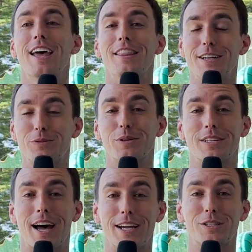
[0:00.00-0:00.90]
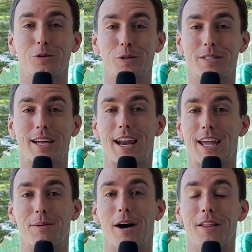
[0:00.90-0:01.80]
This was a high school
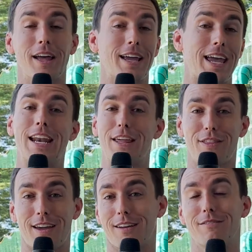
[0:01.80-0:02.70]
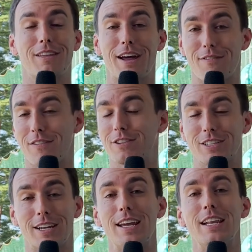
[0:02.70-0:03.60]
stadium unlike anything that I've ever
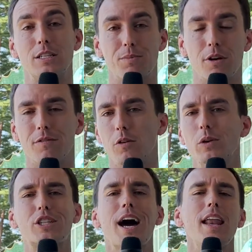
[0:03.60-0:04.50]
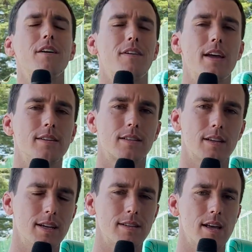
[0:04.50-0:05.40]
seen. It is beautiful, which kind of
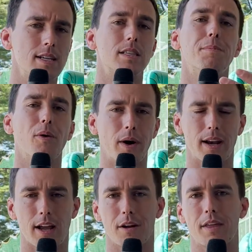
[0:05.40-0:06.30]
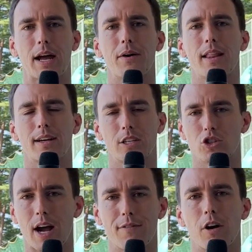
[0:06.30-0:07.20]
is the point here that I would like to
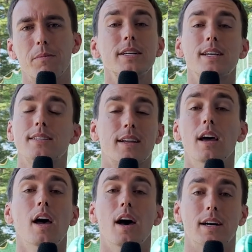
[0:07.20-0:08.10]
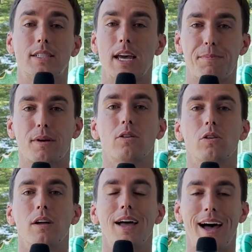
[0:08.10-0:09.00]
drive home. This isn't a
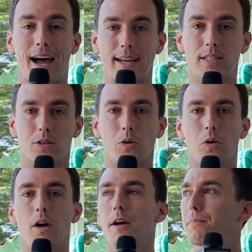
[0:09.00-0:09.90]
typical high school.